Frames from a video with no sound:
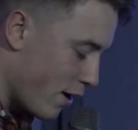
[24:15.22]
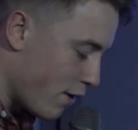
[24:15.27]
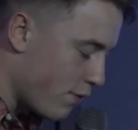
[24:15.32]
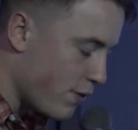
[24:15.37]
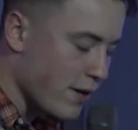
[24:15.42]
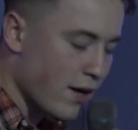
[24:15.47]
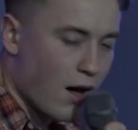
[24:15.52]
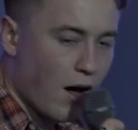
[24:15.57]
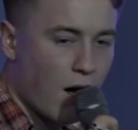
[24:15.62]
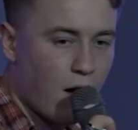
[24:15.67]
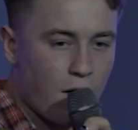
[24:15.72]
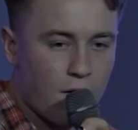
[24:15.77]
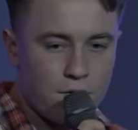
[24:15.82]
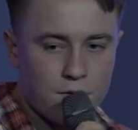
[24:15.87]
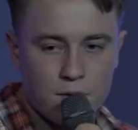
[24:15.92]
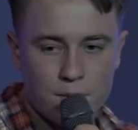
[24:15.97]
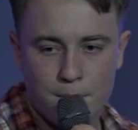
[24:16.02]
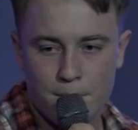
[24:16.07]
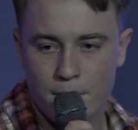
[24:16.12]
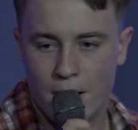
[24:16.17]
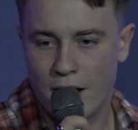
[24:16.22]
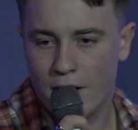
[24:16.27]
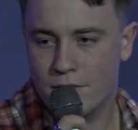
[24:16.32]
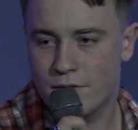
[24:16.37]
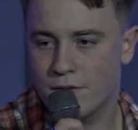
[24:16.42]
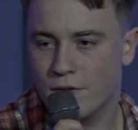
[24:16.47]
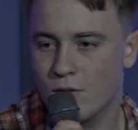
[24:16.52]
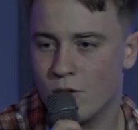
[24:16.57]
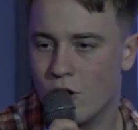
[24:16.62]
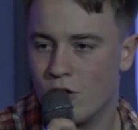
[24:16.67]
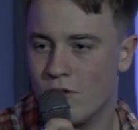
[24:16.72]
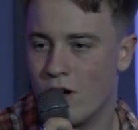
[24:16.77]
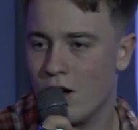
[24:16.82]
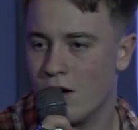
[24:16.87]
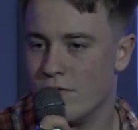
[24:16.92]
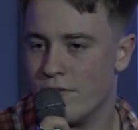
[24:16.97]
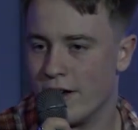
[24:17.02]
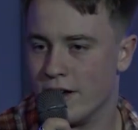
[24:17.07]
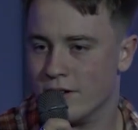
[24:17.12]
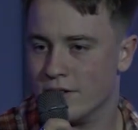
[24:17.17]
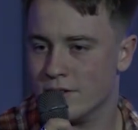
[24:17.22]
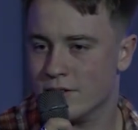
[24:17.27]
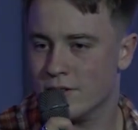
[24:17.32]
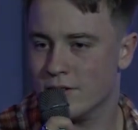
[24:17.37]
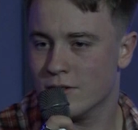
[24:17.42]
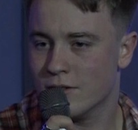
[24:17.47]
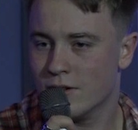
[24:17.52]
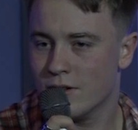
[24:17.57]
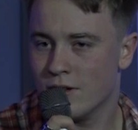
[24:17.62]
if the aftermath of our event